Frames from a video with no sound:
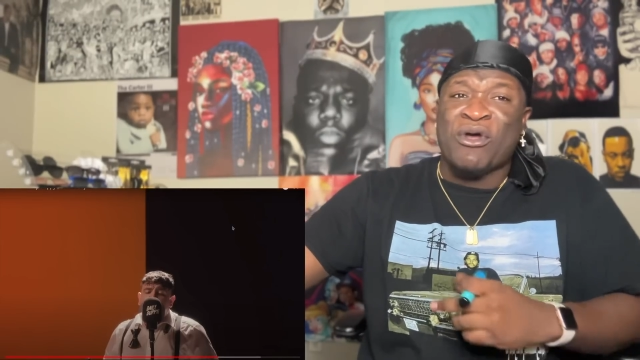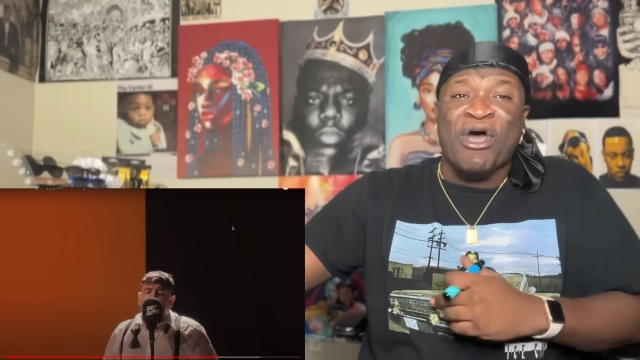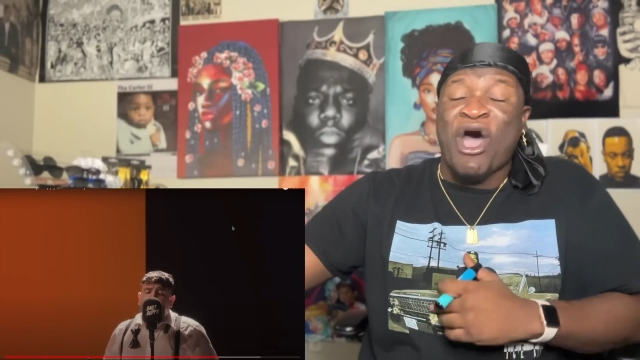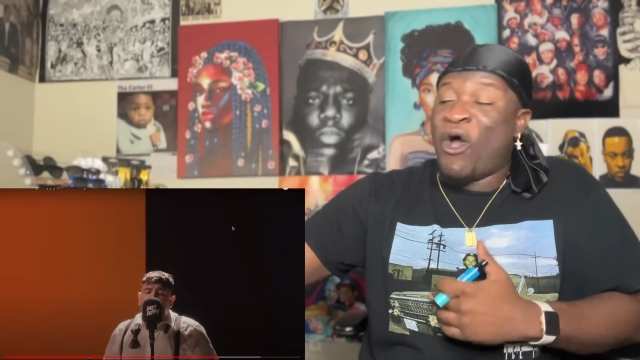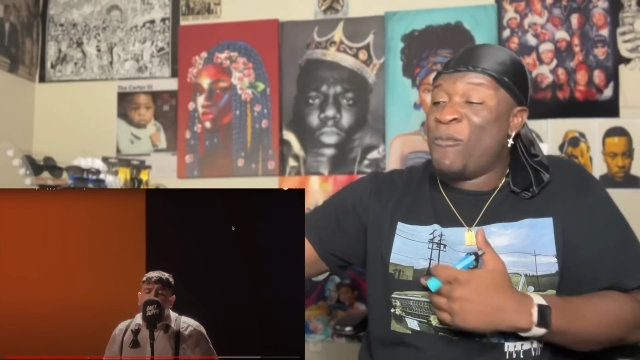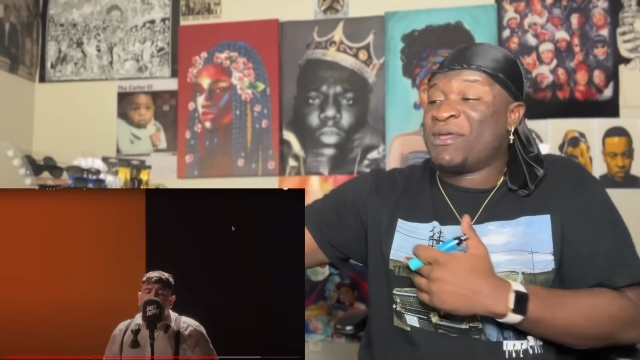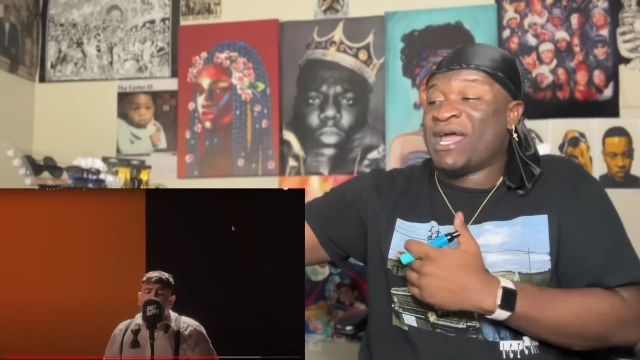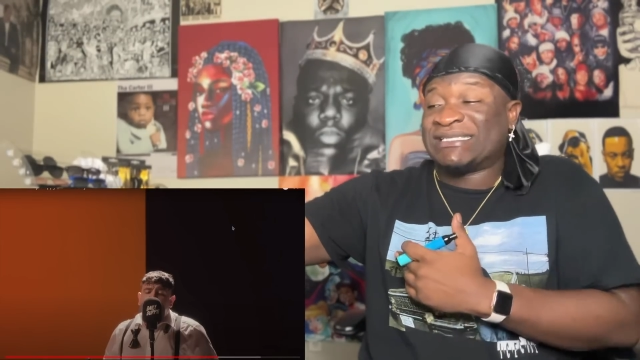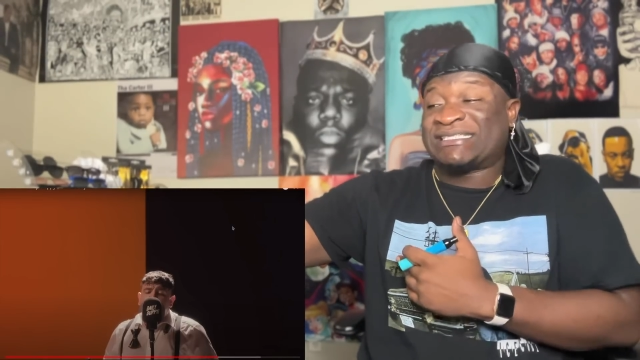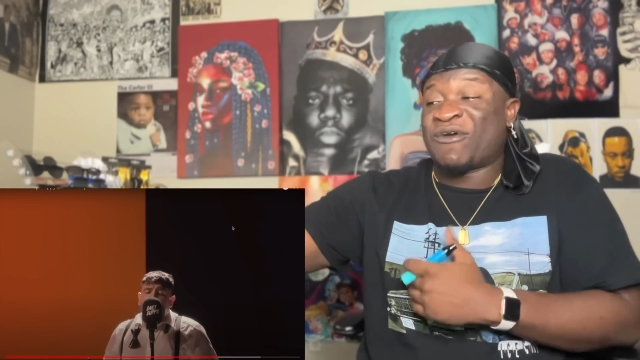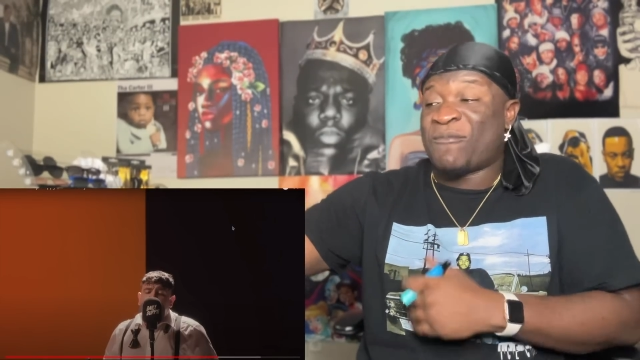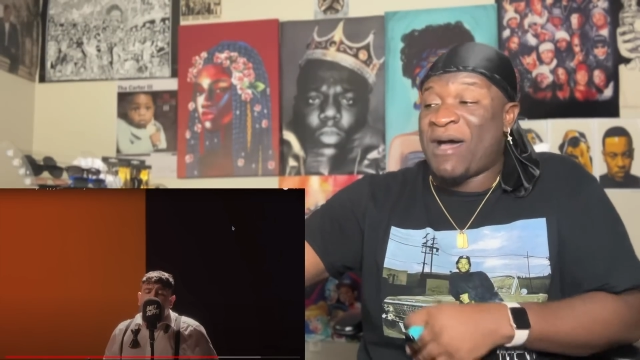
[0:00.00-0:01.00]
The homie out
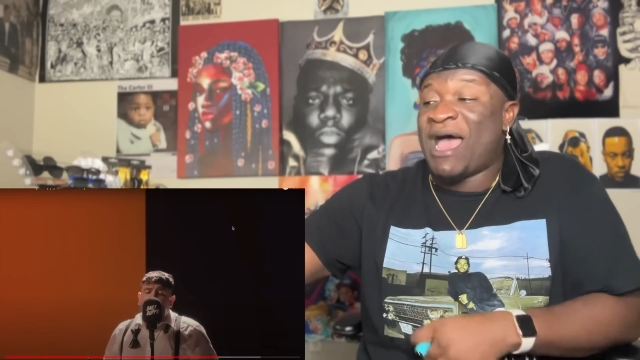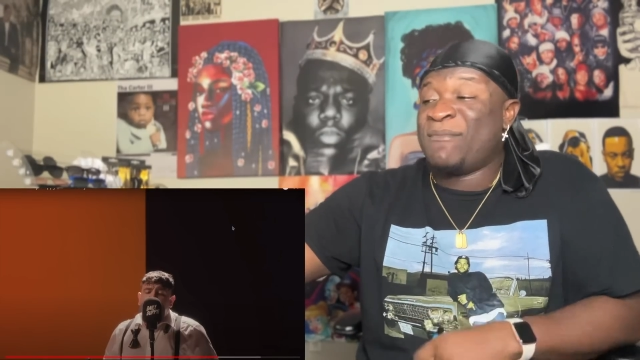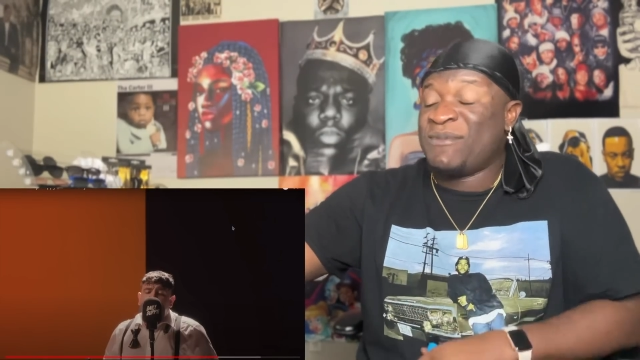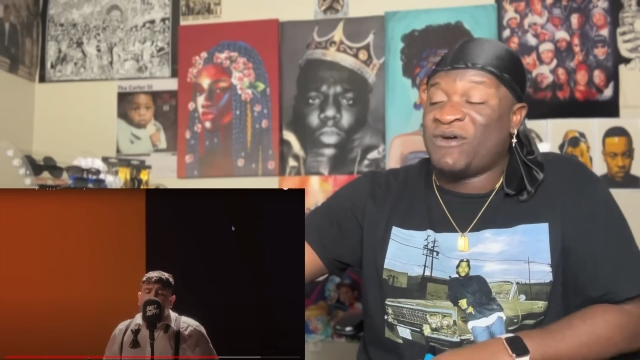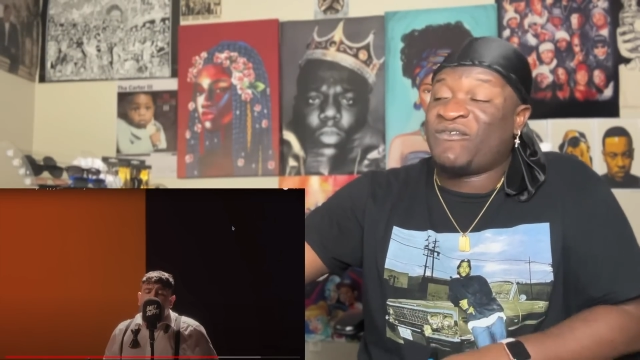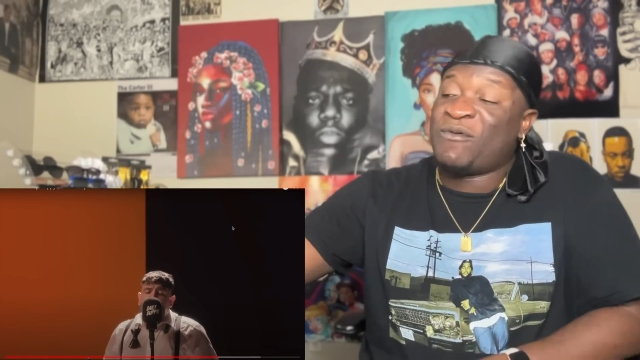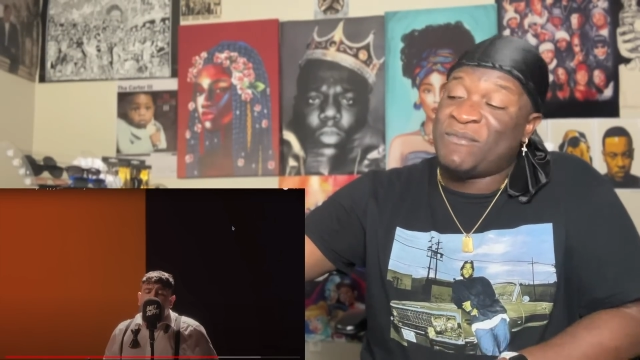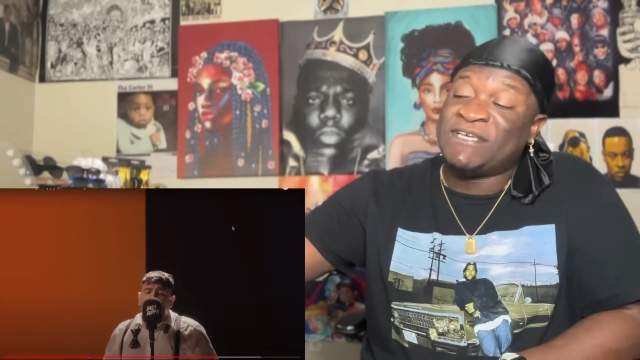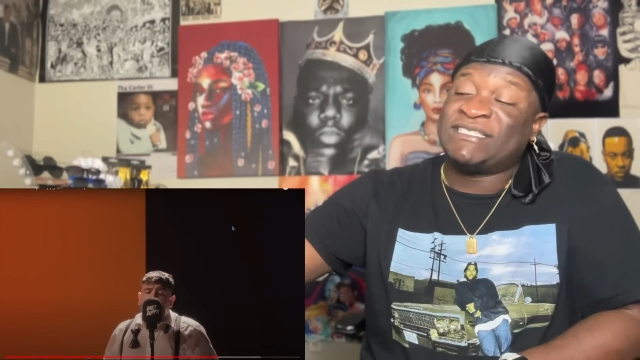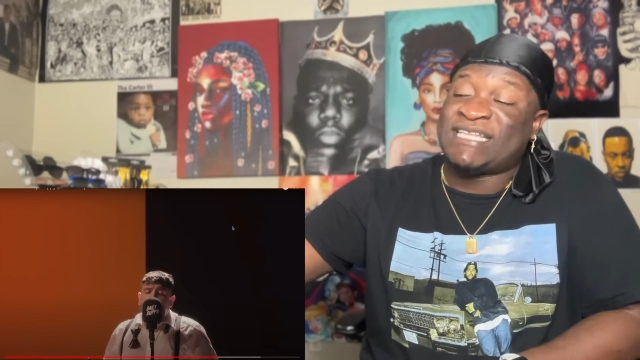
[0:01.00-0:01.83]
there remind me of him. His